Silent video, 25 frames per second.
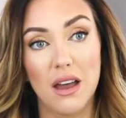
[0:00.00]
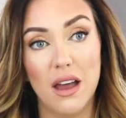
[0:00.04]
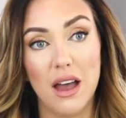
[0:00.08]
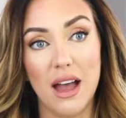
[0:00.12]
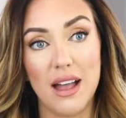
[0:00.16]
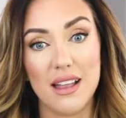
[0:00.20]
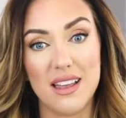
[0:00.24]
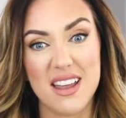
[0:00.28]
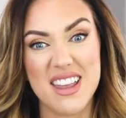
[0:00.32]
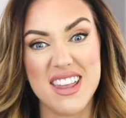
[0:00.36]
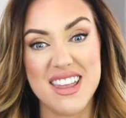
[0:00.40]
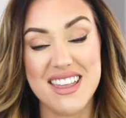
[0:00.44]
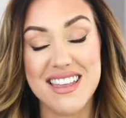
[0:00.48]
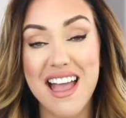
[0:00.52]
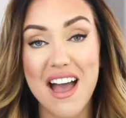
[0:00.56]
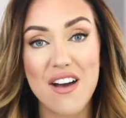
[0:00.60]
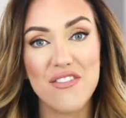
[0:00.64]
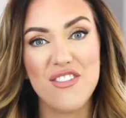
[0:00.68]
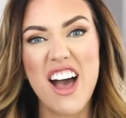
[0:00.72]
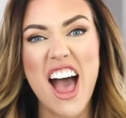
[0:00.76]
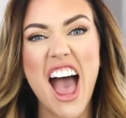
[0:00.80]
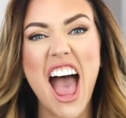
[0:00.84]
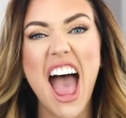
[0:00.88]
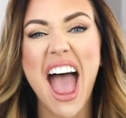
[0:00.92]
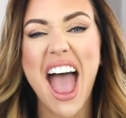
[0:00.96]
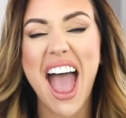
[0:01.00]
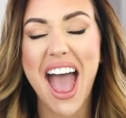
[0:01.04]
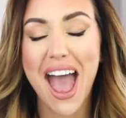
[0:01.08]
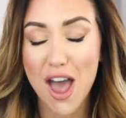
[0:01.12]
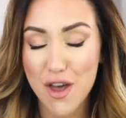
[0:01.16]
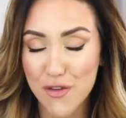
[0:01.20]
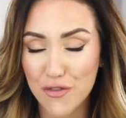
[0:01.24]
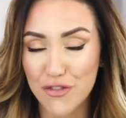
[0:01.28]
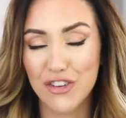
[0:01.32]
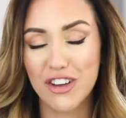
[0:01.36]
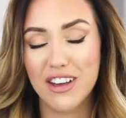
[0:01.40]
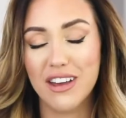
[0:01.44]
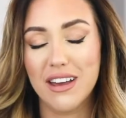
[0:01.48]
And I never,
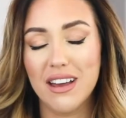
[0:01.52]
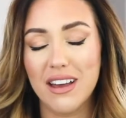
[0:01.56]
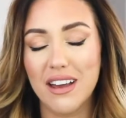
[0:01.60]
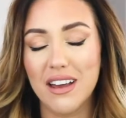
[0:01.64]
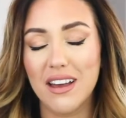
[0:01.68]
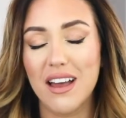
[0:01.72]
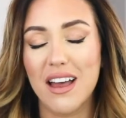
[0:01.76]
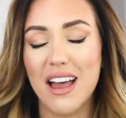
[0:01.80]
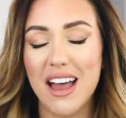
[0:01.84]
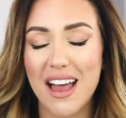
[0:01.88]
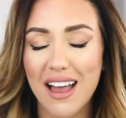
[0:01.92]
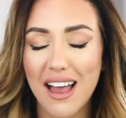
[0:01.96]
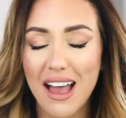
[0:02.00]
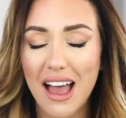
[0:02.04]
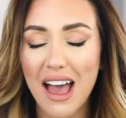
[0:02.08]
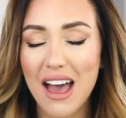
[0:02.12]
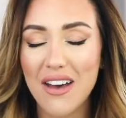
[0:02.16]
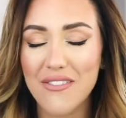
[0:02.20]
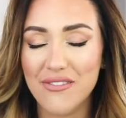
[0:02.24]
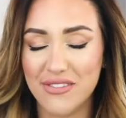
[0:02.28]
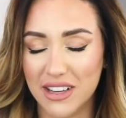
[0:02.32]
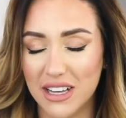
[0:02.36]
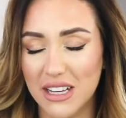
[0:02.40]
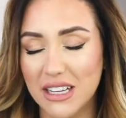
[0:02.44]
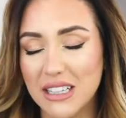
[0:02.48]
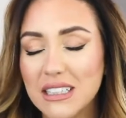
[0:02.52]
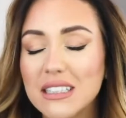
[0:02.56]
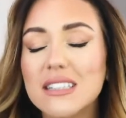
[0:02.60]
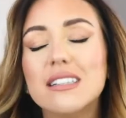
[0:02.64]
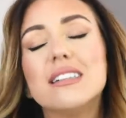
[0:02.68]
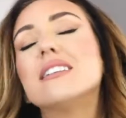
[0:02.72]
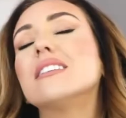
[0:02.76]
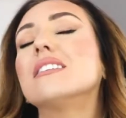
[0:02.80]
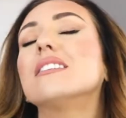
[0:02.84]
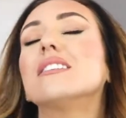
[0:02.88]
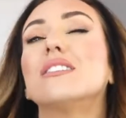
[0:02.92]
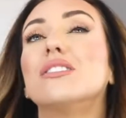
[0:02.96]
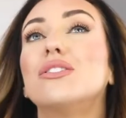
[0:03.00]
ever, ever
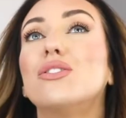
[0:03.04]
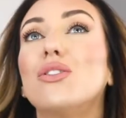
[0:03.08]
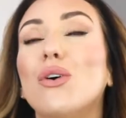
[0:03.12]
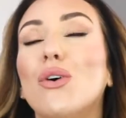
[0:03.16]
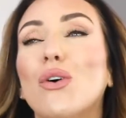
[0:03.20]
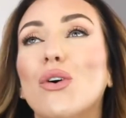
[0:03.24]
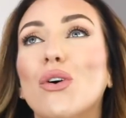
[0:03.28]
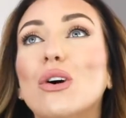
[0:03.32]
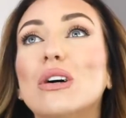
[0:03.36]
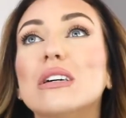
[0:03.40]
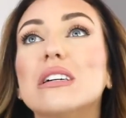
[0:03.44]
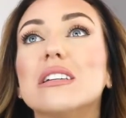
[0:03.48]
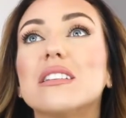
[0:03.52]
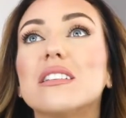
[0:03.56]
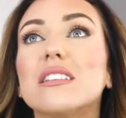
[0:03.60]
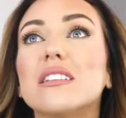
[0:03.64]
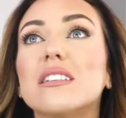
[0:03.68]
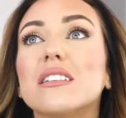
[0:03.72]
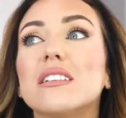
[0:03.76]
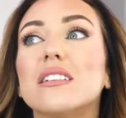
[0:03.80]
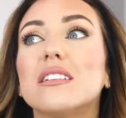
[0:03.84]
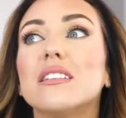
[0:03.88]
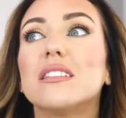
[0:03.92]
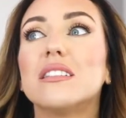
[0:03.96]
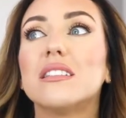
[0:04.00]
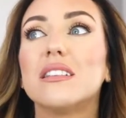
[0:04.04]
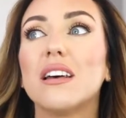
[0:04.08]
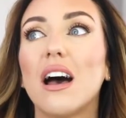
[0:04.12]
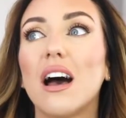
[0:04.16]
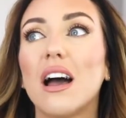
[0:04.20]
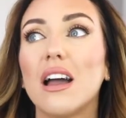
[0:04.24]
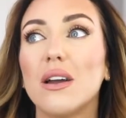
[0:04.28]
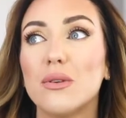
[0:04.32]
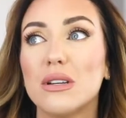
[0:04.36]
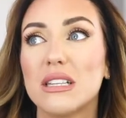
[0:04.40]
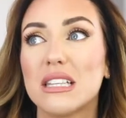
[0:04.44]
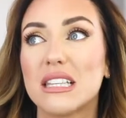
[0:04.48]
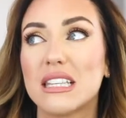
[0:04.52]
thought that
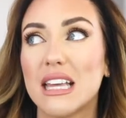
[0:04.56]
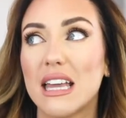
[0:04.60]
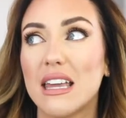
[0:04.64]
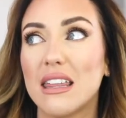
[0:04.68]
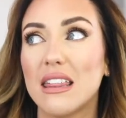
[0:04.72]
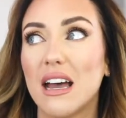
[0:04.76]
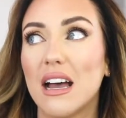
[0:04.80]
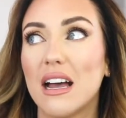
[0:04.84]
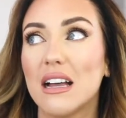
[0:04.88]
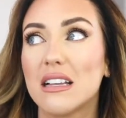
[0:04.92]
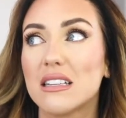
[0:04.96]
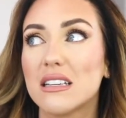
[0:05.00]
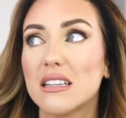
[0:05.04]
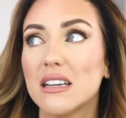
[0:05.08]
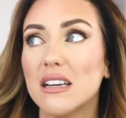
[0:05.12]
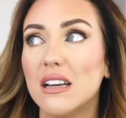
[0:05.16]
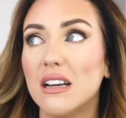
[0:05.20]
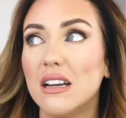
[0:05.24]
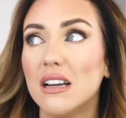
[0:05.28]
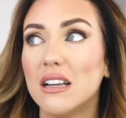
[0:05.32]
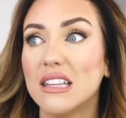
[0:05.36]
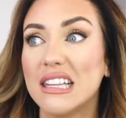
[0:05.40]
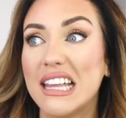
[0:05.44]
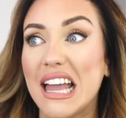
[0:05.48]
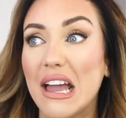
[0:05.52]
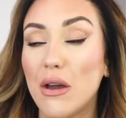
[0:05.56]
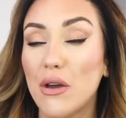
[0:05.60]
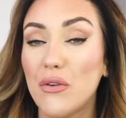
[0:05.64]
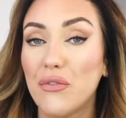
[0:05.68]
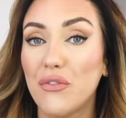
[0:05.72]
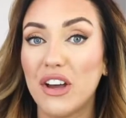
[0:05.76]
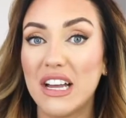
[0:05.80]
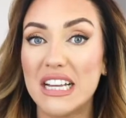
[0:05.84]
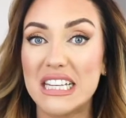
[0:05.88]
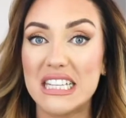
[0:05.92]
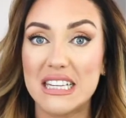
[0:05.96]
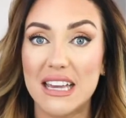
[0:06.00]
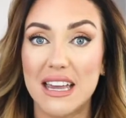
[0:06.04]
I would say that. Now if
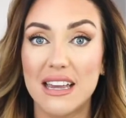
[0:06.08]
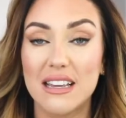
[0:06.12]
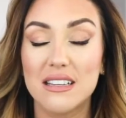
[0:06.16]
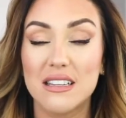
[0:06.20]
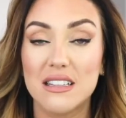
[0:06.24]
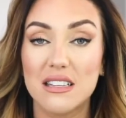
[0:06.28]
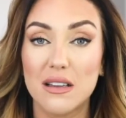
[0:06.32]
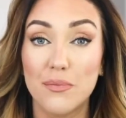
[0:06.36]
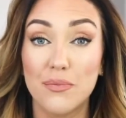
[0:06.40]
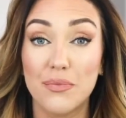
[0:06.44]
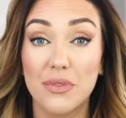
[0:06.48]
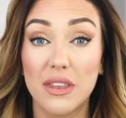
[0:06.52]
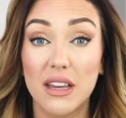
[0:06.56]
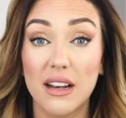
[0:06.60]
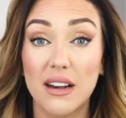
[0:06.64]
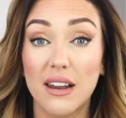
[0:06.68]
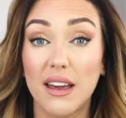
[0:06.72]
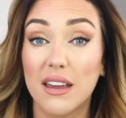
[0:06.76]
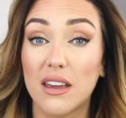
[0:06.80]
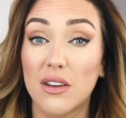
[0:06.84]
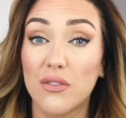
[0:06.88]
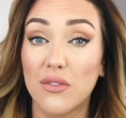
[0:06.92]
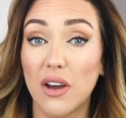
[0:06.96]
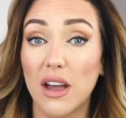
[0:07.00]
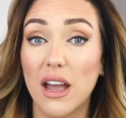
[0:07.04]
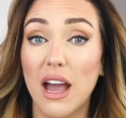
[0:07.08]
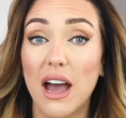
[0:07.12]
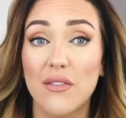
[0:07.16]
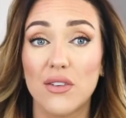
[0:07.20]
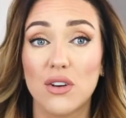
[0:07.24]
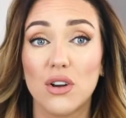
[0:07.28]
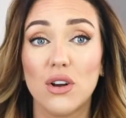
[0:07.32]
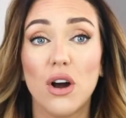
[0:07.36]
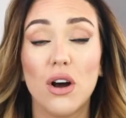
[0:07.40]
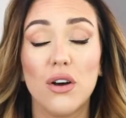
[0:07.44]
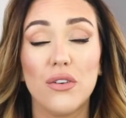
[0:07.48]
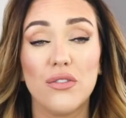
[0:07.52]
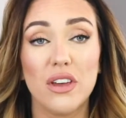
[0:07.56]
I taste something, like if I have a
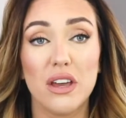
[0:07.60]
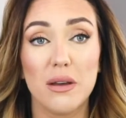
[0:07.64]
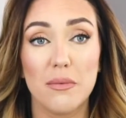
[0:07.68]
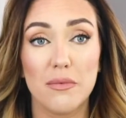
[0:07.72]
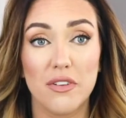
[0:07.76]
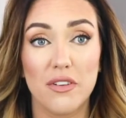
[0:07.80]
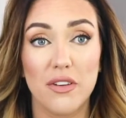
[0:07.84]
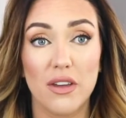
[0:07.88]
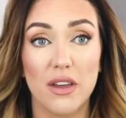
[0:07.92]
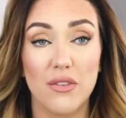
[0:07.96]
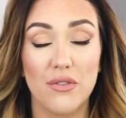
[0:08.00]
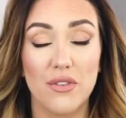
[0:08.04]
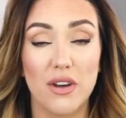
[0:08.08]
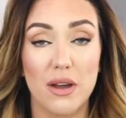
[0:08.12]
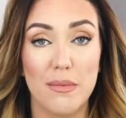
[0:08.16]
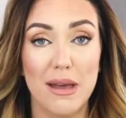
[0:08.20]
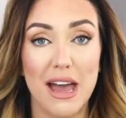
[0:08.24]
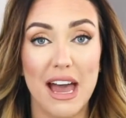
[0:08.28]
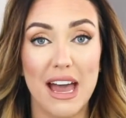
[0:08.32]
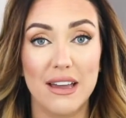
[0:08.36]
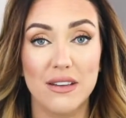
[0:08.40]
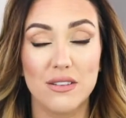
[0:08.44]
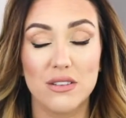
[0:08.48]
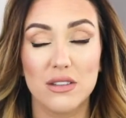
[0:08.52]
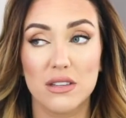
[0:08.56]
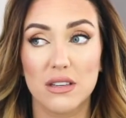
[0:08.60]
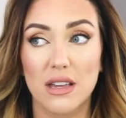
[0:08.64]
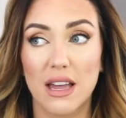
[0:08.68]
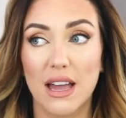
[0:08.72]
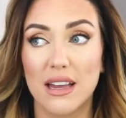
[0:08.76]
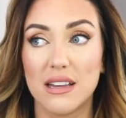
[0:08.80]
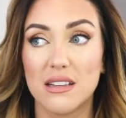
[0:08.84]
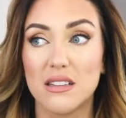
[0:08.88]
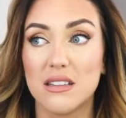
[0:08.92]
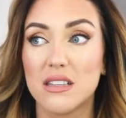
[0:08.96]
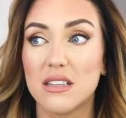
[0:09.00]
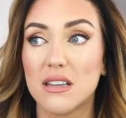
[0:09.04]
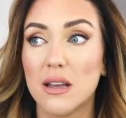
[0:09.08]
coffee, if I'm out
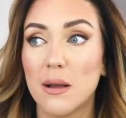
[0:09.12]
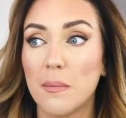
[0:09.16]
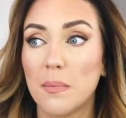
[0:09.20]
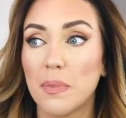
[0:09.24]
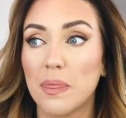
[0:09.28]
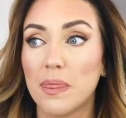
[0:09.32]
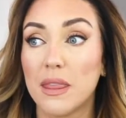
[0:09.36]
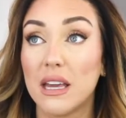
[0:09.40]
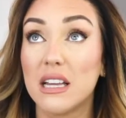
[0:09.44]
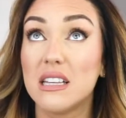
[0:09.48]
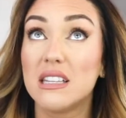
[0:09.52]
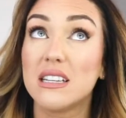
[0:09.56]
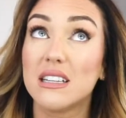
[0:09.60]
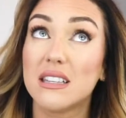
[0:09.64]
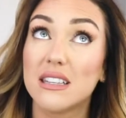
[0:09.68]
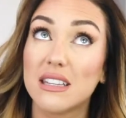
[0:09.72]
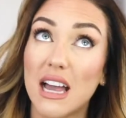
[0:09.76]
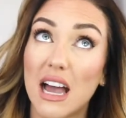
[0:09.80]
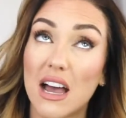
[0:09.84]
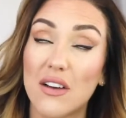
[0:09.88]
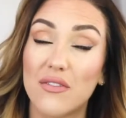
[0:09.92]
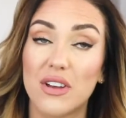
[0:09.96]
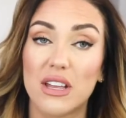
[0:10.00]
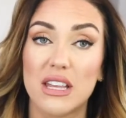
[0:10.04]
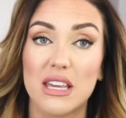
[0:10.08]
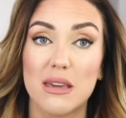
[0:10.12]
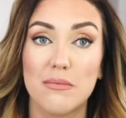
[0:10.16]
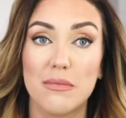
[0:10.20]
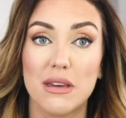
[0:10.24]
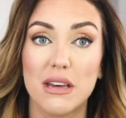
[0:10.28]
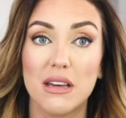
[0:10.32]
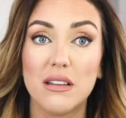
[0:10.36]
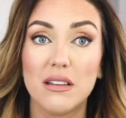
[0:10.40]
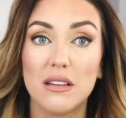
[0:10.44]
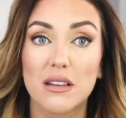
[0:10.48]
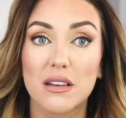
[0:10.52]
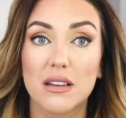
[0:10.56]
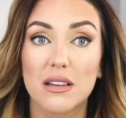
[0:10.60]
and they didn't have any
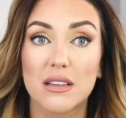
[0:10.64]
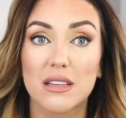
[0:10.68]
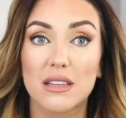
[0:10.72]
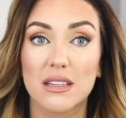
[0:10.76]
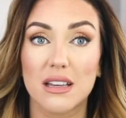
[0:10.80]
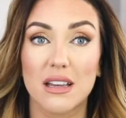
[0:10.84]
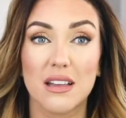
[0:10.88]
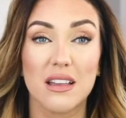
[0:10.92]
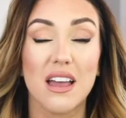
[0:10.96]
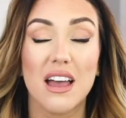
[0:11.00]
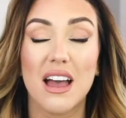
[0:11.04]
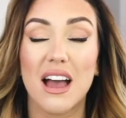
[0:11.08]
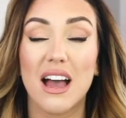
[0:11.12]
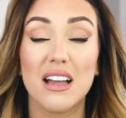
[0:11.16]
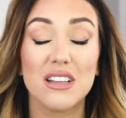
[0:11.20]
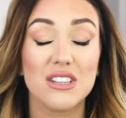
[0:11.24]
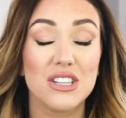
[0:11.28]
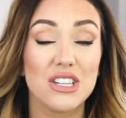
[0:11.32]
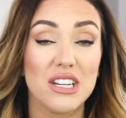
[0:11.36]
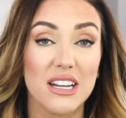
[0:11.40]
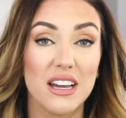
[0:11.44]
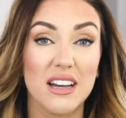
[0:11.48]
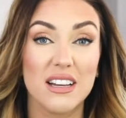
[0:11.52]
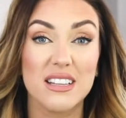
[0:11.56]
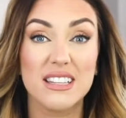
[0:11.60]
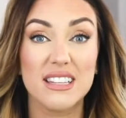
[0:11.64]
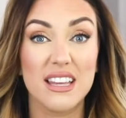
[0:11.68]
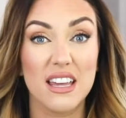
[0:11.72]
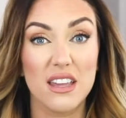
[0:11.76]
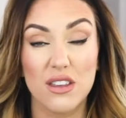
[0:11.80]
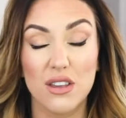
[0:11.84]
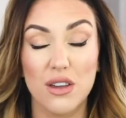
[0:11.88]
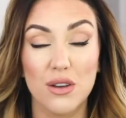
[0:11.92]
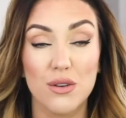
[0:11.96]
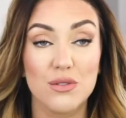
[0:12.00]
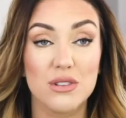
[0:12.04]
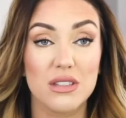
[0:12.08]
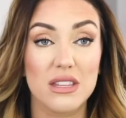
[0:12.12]
milks, actually I say
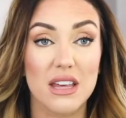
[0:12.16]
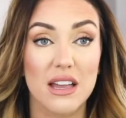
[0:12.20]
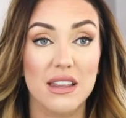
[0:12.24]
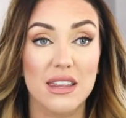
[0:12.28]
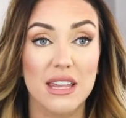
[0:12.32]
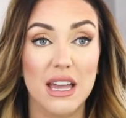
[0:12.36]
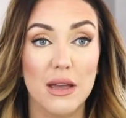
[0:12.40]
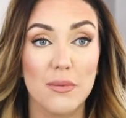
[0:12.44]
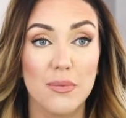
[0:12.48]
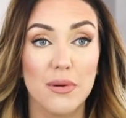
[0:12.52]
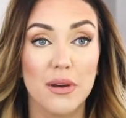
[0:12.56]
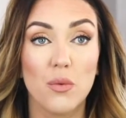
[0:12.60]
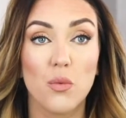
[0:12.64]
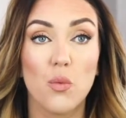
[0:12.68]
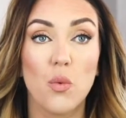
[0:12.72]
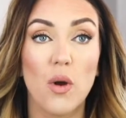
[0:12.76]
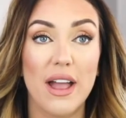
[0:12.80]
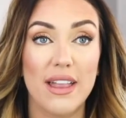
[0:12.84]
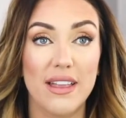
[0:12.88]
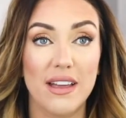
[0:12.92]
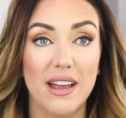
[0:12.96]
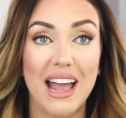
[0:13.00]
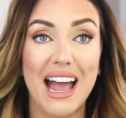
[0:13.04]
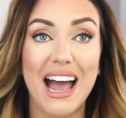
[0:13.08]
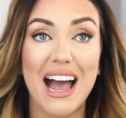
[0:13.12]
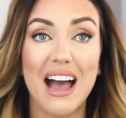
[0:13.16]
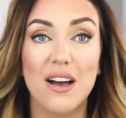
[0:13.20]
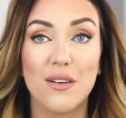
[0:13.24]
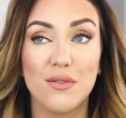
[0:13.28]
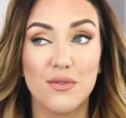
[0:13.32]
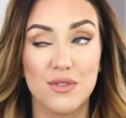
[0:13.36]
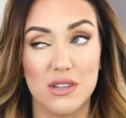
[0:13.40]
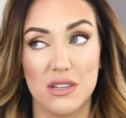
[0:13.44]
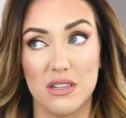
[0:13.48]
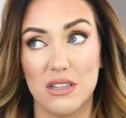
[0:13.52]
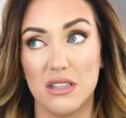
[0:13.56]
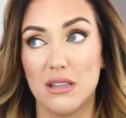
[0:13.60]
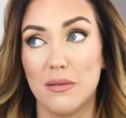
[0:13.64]
no to that now, but when I have
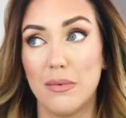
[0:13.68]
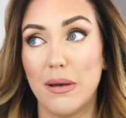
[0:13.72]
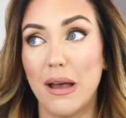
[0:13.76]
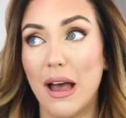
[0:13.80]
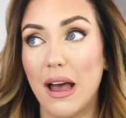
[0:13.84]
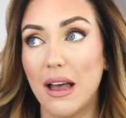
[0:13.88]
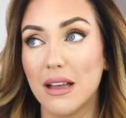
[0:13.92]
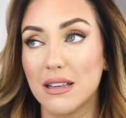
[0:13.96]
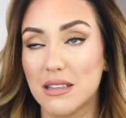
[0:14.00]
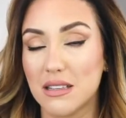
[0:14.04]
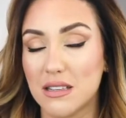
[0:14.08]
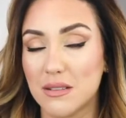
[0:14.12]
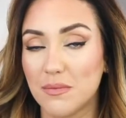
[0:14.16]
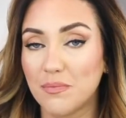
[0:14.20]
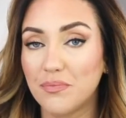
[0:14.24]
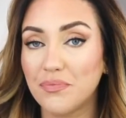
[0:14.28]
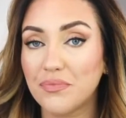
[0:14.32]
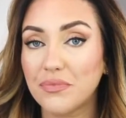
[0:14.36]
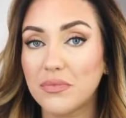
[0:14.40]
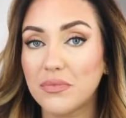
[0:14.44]
done in the past,